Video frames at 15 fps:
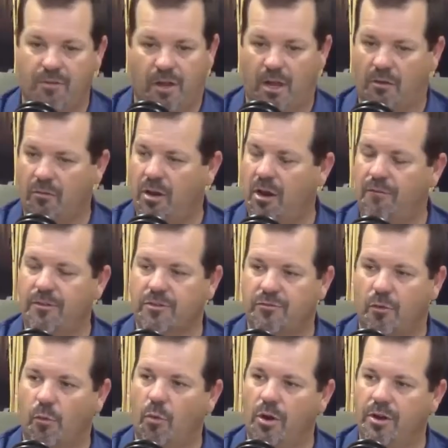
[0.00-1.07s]
I don't care if it's
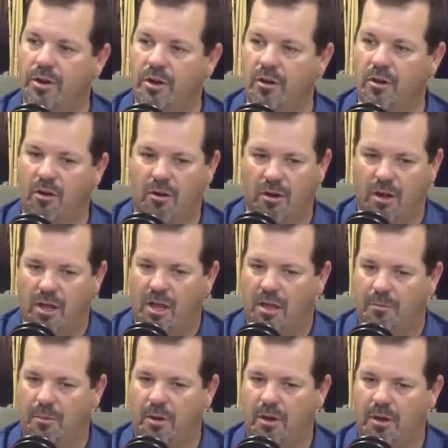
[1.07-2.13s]
for 1 year,
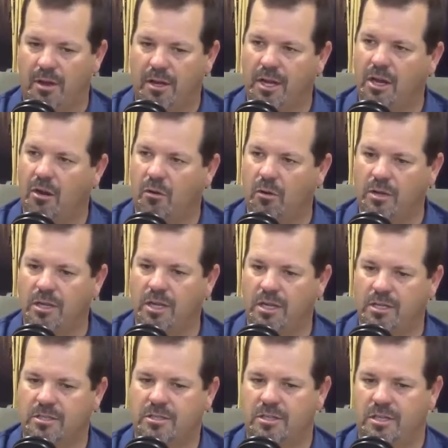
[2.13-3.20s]
but he
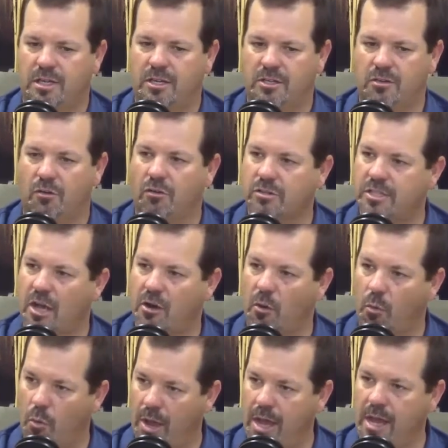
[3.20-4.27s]
learns how to
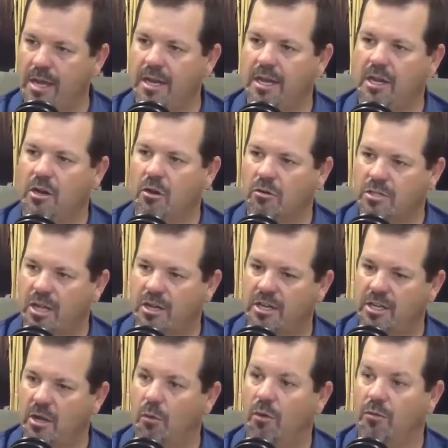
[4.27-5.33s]
win, and he knows how to
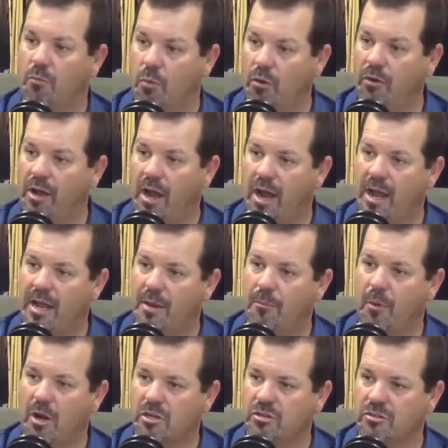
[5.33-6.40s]
deal with really high end
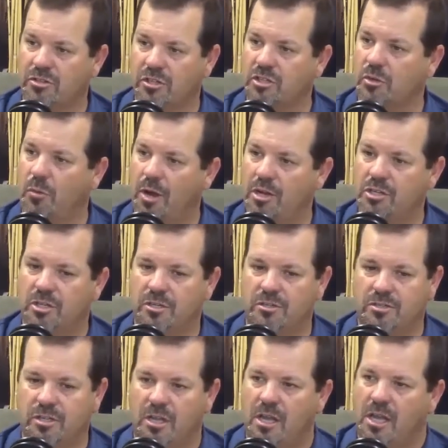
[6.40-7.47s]
pressure
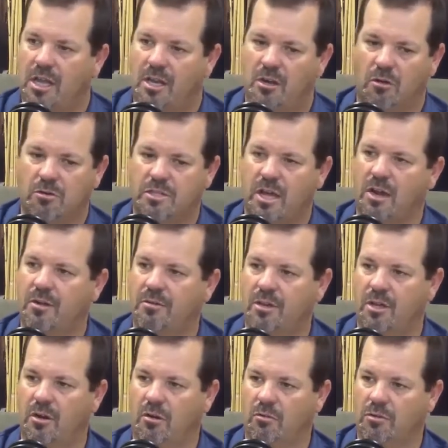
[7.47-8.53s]
situations. He knows how
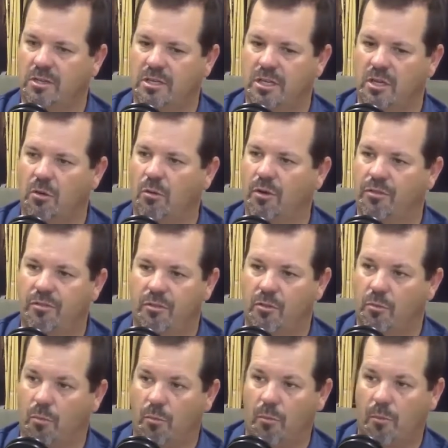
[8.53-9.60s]
to deal with
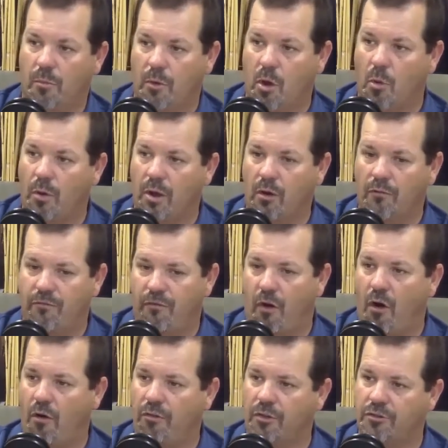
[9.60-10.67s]
going
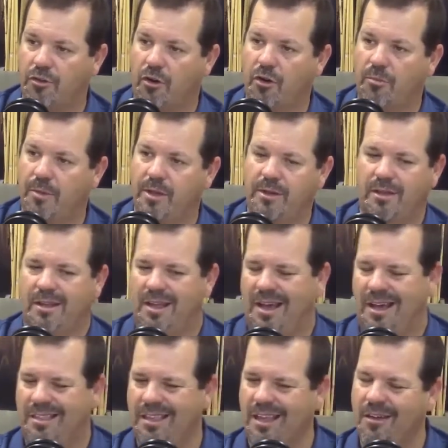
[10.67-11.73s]
far in the tournament.
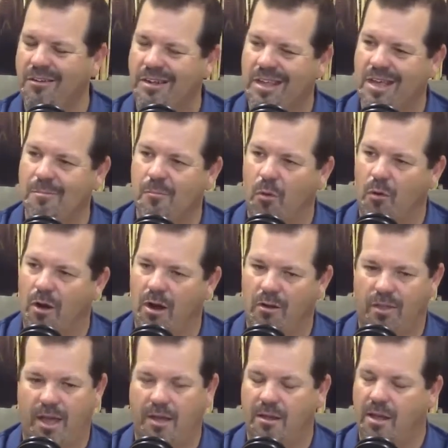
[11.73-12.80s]
I think I'd get more out of
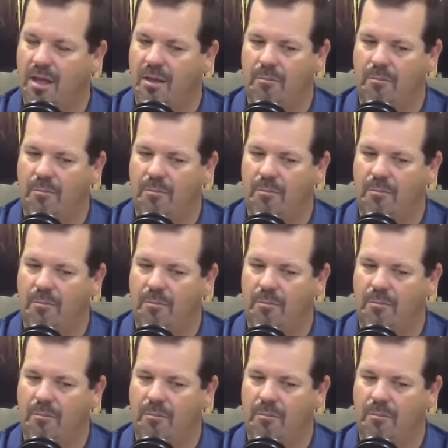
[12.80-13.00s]
that.